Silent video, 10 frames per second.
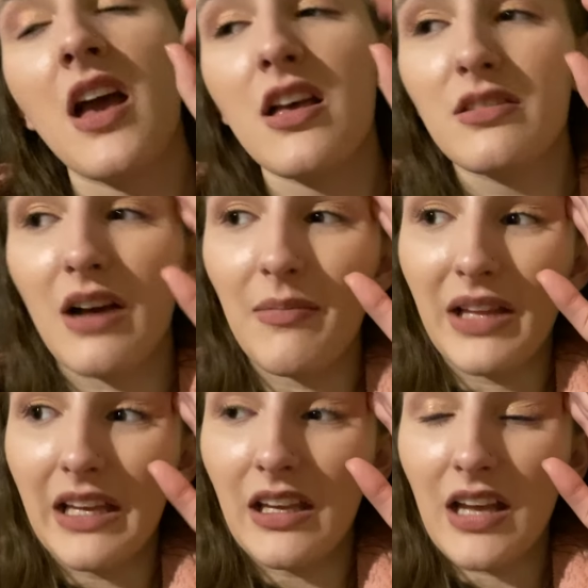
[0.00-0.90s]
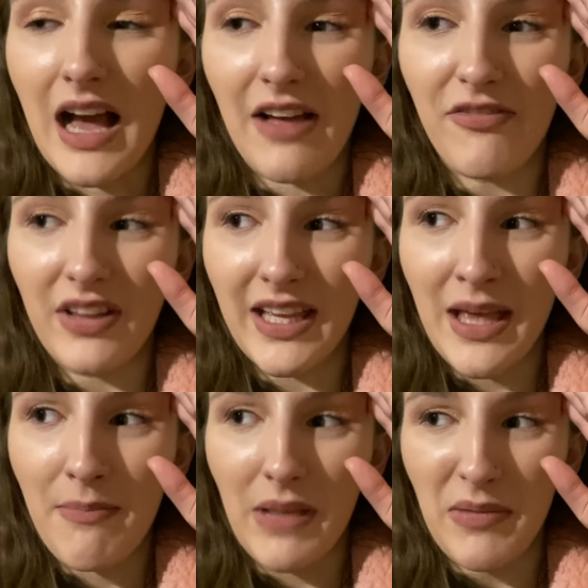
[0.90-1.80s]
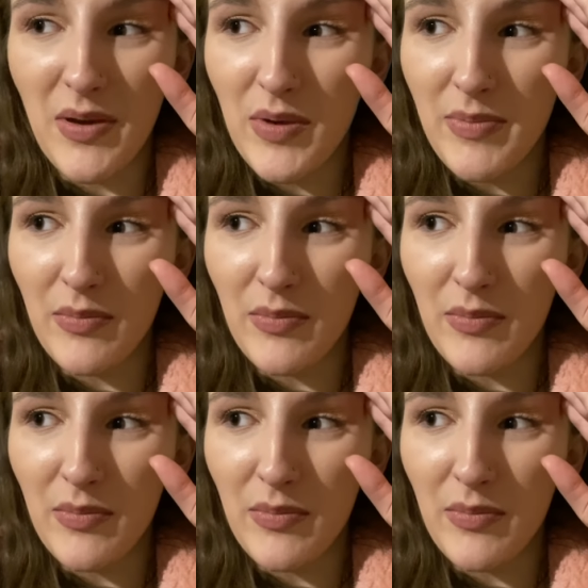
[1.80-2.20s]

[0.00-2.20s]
So I'm like, I feel like it might be a wee bit